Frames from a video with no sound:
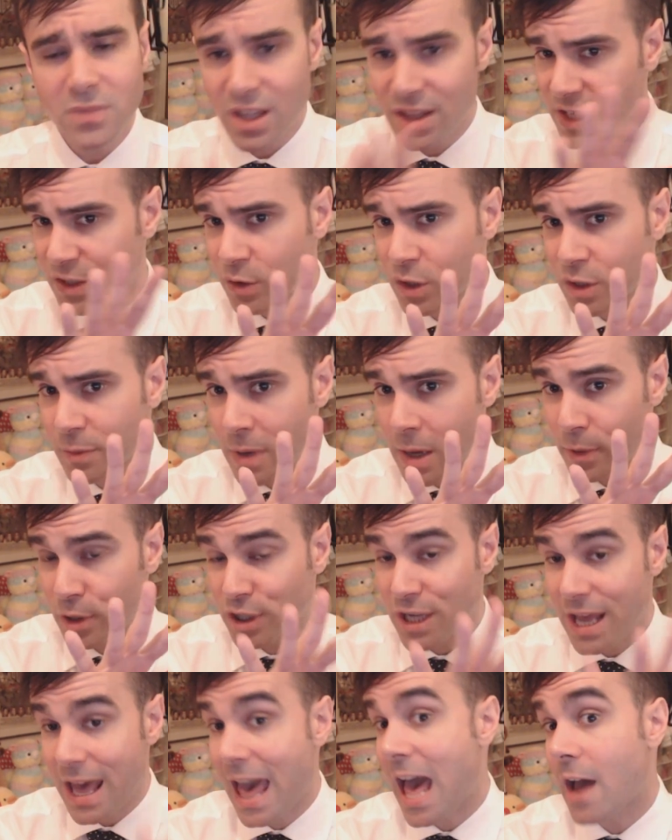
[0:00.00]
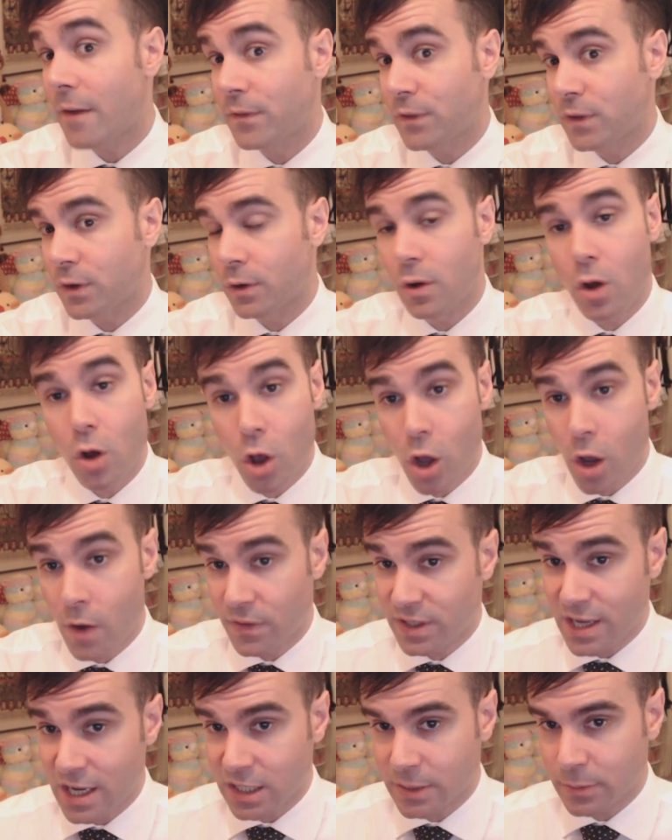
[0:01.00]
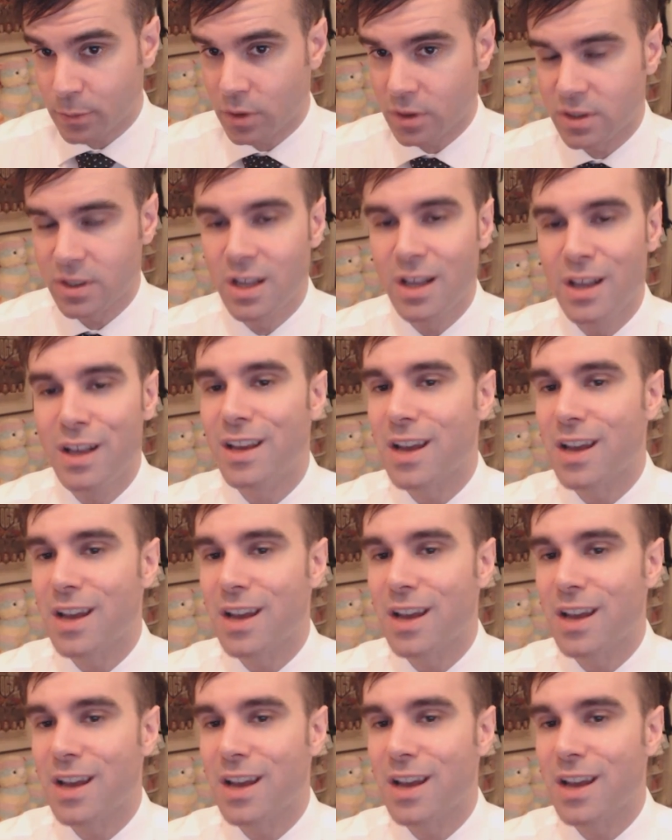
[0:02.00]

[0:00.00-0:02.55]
This was published after all the textbooks.